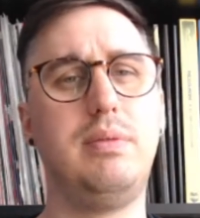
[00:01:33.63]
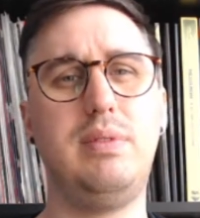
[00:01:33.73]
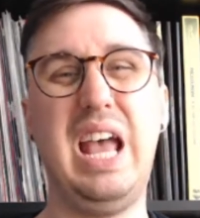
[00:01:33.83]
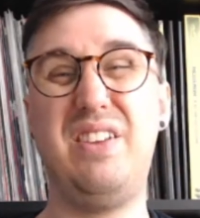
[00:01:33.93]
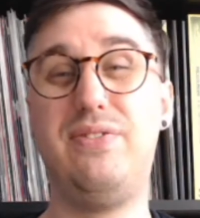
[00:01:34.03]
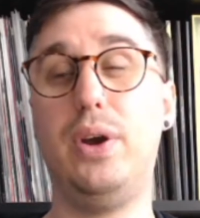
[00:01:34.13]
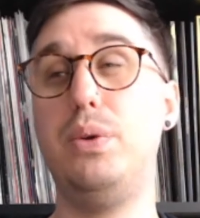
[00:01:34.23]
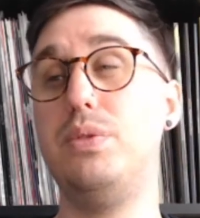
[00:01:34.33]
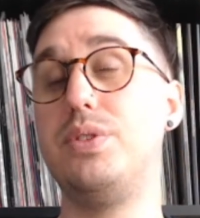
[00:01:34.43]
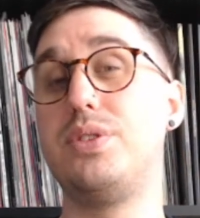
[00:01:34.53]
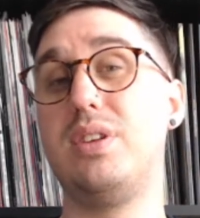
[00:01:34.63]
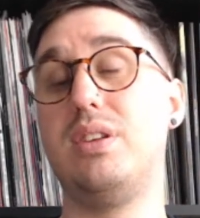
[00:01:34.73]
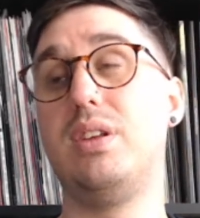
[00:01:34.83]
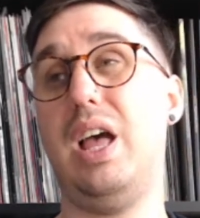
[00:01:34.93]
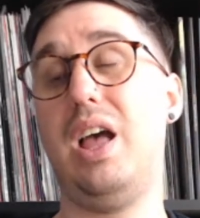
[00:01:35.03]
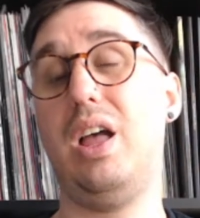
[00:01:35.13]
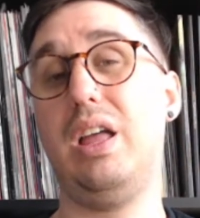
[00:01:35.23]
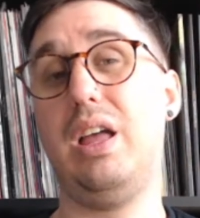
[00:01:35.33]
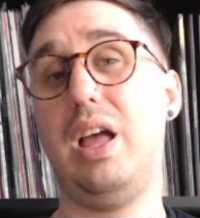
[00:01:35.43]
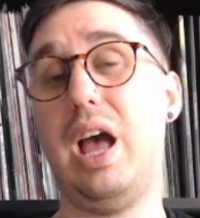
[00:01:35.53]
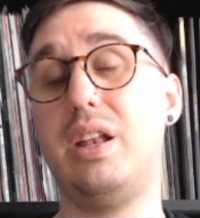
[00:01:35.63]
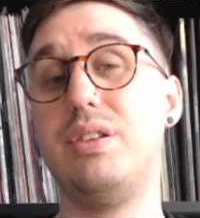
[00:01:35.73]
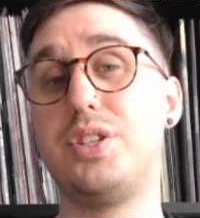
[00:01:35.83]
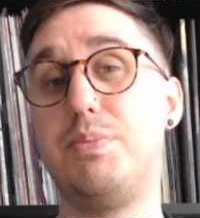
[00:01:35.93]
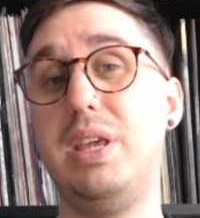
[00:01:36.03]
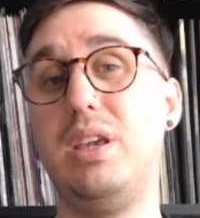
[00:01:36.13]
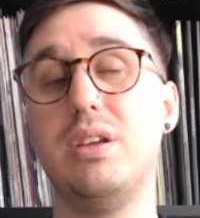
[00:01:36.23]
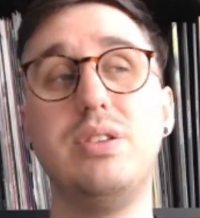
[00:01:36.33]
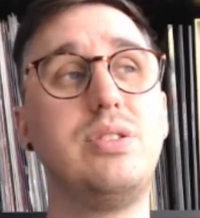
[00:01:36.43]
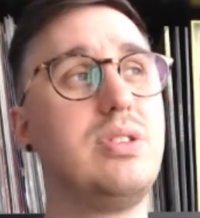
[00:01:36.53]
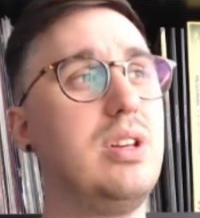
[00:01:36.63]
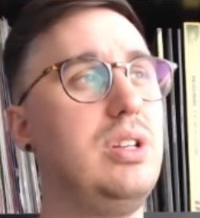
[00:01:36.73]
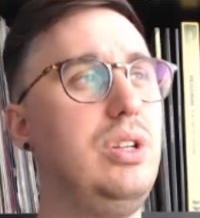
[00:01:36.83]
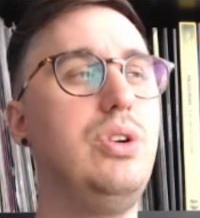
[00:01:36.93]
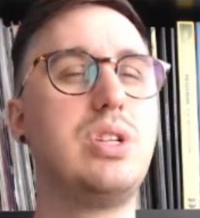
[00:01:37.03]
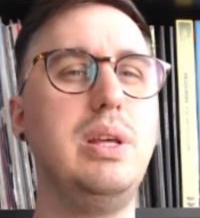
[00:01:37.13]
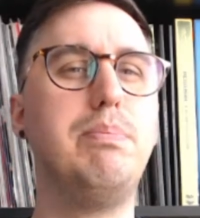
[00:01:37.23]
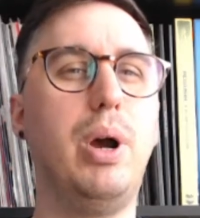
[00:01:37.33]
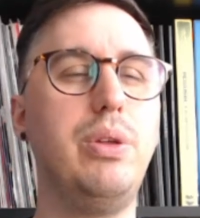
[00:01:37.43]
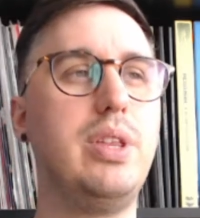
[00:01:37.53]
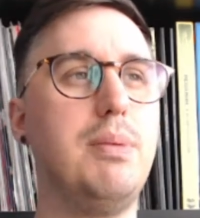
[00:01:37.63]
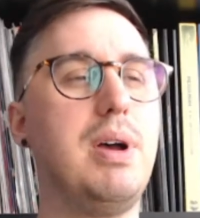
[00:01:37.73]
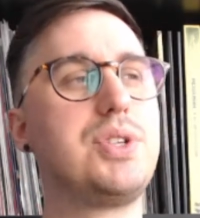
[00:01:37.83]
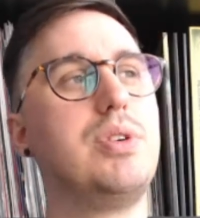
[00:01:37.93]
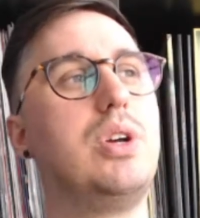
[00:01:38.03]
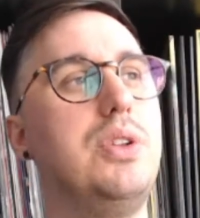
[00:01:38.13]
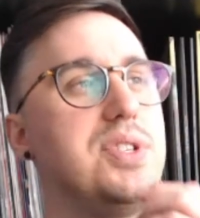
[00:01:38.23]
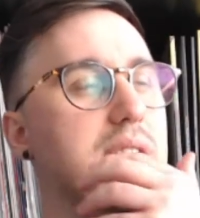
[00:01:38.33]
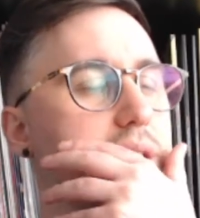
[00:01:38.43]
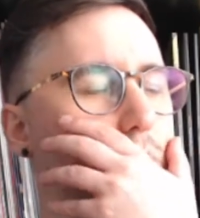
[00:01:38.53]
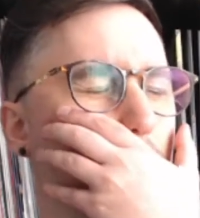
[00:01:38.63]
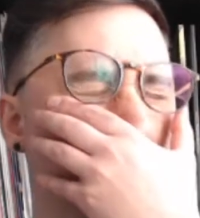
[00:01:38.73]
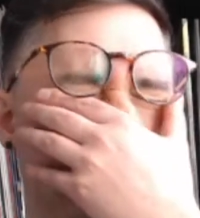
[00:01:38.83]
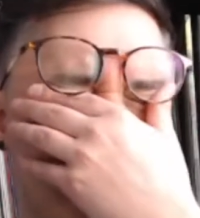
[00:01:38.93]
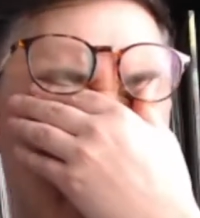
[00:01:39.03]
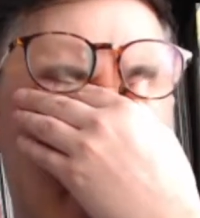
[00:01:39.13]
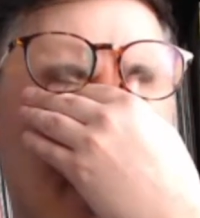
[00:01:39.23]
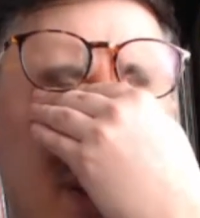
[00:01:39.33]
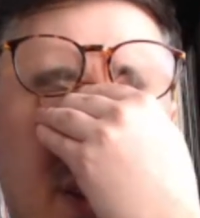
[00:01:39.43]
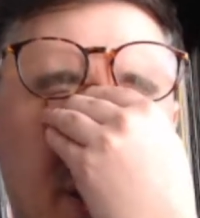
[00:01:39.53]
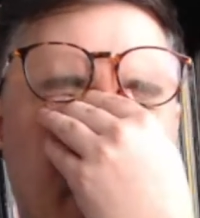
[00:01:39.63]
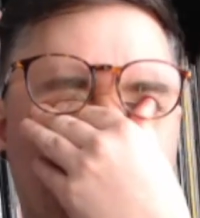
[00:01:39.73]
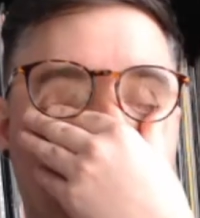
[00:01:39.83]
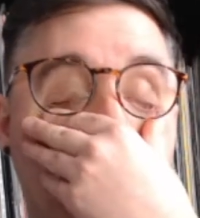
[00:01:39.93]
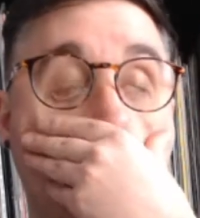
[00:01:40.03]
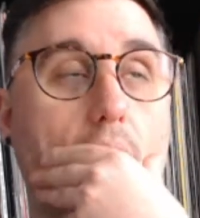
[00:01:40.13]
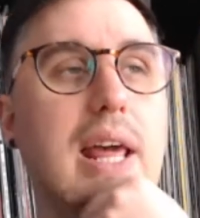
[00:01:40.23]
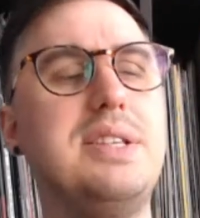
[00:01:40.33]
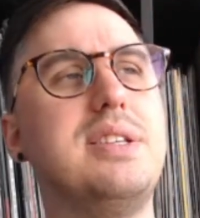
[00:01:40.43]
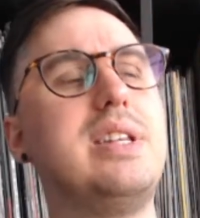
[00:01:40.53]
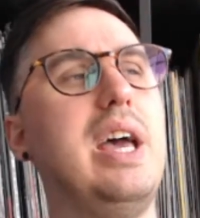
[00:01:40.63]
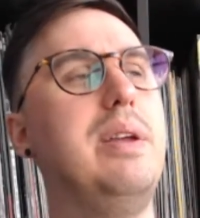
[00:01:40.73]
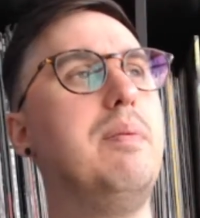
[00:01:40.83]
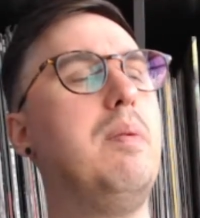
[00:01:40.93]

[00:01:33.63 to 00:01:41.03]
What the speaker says: headphones and speakers, usually both in a mastering context, and we'll come on to that at a later date.